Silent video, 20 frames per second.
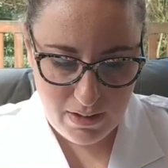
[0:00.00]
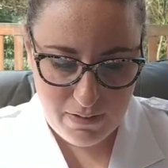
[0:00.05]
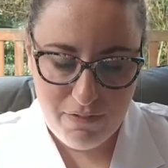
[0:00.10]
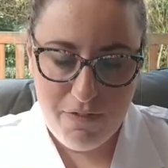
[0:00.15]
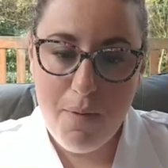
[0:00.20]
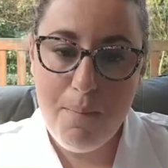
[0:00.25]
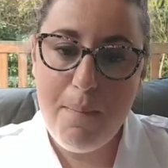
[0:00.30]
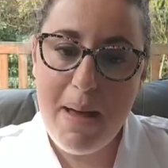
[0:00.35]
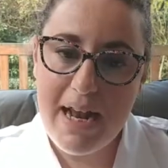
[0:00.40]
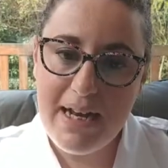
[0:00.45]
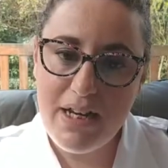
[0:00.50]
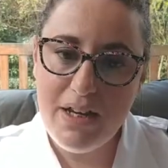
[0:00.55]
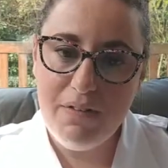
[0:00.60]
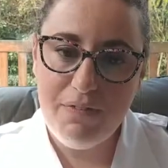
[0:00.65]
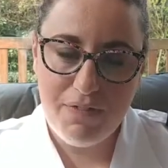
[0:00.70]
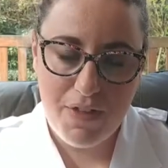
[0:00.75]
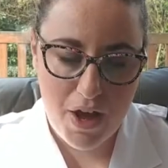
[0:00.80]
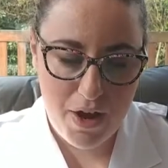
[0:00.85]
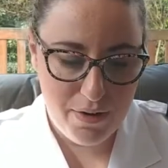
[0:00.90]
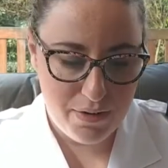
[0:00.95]
For many
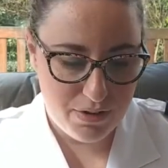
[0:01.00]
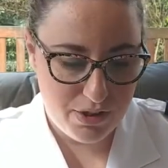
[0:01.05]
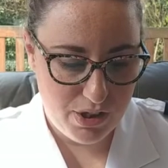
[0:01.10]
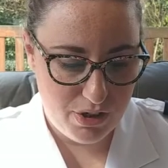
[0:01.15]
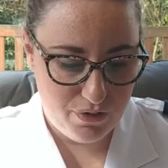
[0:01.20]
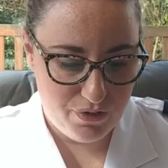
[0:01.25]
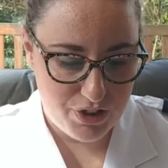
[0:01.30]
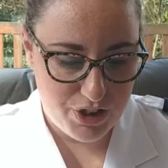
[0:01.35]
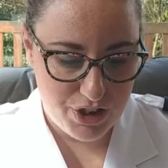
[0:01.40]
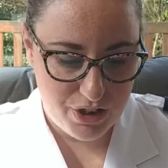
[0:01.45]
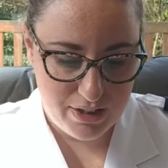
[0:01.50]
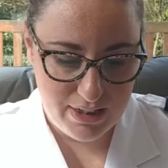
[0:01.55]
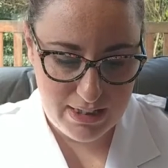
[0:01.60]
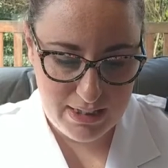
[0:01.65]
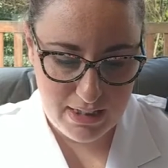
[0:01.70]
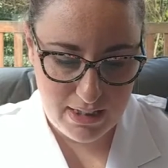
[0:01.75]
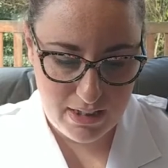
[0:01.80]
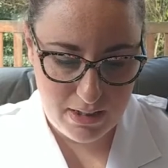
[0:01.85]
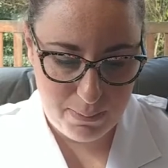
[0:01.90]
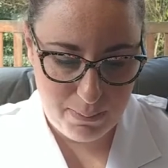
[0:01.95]
of those who'd
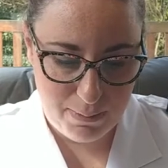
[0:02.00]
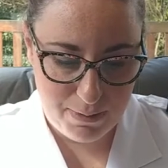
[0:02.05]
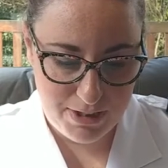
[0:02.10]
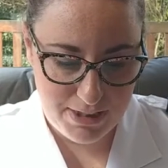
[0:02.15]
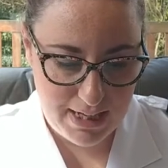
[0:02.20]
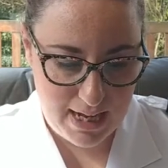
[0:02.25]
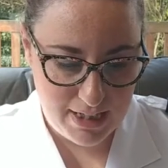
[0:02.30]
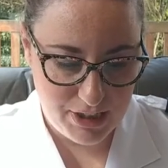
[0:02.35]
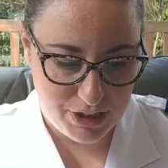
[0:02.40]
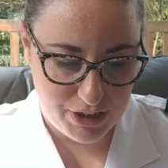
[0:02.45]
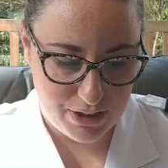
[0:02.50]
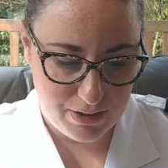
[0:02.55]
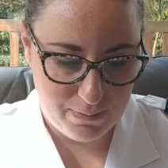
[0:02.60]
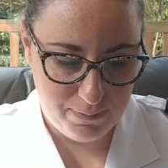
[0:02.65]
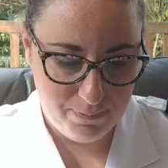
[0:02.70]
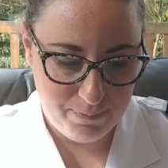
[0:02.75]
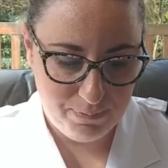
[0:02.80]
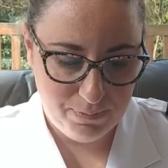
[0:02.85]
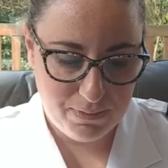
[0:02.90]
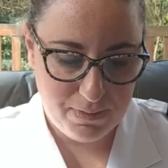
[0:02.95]
rejoiced at the procession,
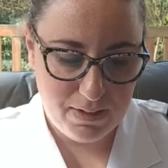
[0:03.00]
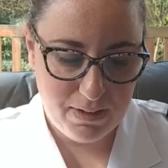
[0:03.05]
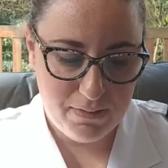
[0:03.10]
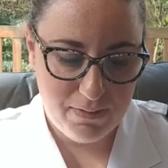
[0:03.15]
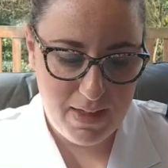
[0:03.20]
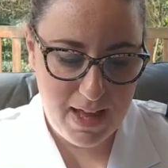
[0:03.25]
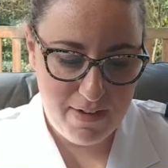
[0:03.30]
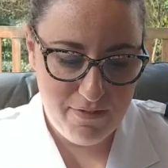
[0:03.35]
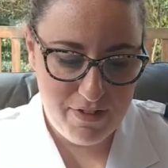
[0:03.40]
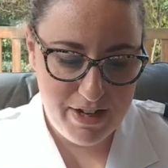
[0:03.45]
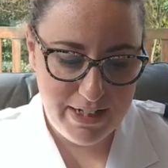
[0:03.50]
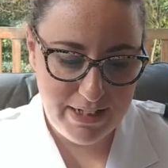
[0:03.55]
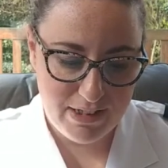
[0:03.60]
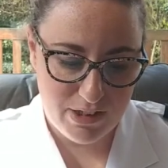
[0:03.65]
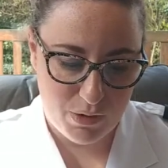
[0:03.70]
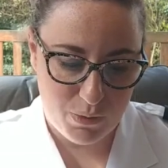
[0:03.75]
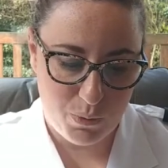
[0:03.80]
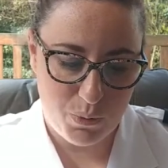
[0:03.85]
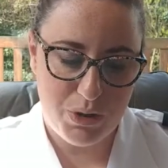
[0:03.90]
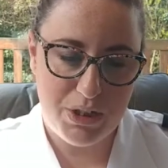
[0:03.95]
their
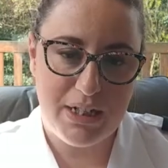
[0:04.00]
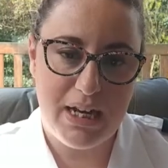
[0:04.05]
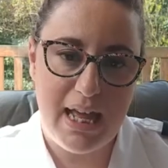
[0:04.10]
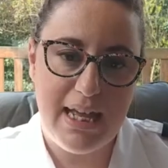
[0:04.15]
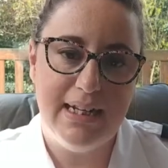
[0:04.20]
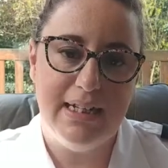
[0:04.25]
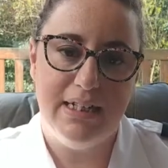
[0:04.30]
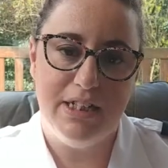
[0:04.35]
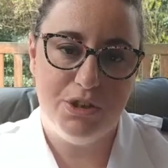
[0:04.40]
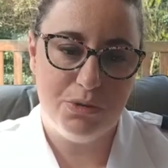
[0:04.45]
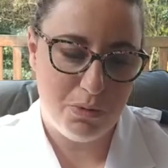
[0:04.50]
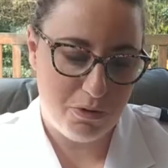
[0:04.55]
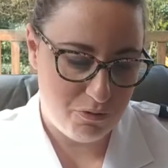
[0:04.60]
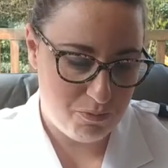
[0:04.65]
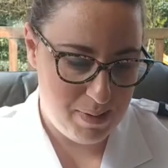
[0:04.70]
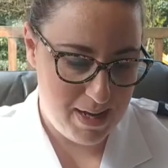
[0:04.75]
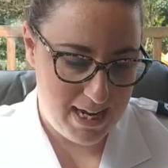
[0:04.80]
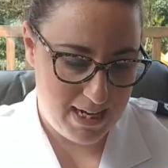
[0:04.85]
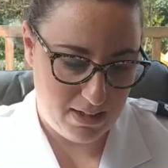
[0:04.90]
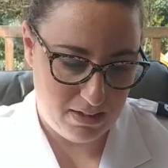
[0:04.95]
reason would likely to have
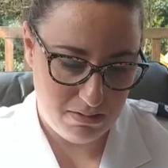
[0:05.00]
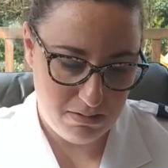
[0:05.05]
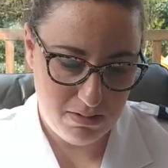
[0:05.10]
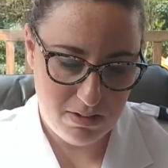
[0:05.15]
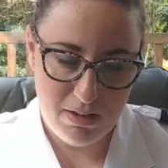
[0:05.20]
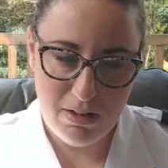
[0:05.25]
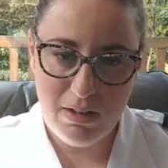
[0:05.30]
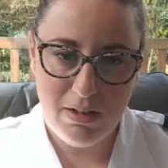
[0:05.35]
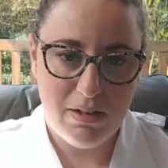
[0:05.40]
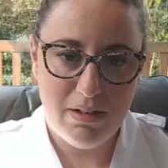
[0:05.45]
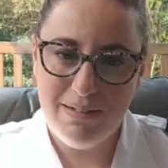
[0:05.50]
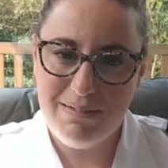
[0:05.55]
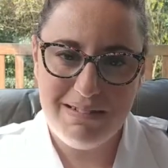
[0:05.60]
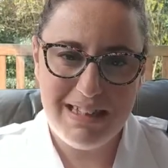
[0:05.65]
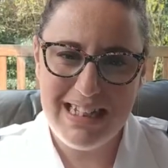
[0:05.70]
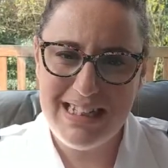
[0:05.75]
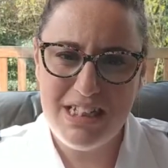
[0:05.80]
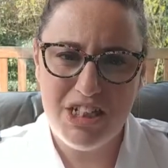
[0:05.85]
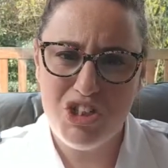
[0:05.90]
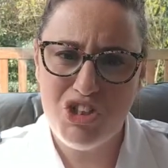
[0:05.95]
been,
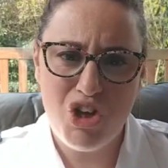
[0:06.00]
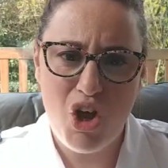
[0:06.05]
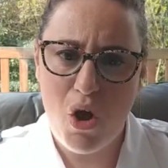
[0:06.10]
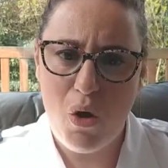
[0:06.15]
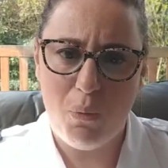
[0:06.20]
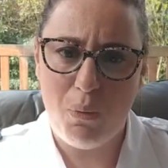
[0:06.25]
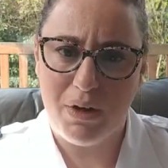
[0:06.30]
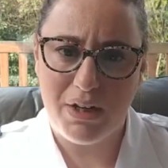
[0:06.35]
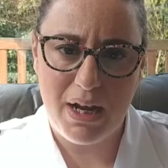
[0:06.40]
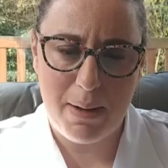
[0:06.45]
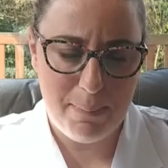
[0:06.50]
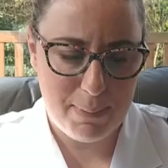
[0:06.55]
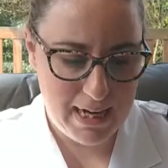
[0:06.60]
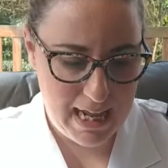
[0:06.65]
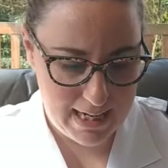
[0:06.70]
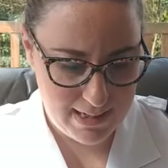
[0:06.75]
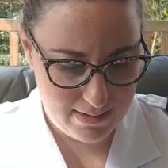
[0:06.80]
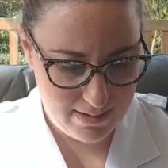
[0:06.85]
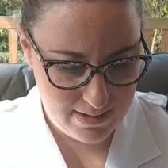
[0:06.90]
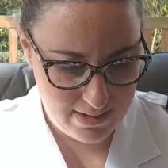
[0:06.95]
"This is not what I
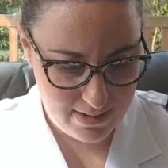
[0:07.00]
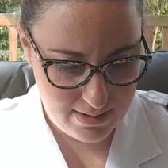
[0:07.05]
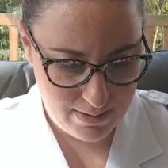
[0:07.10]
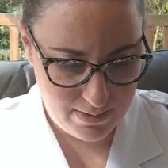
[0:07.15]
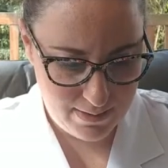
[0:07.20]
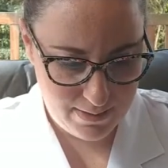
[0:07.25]
planned."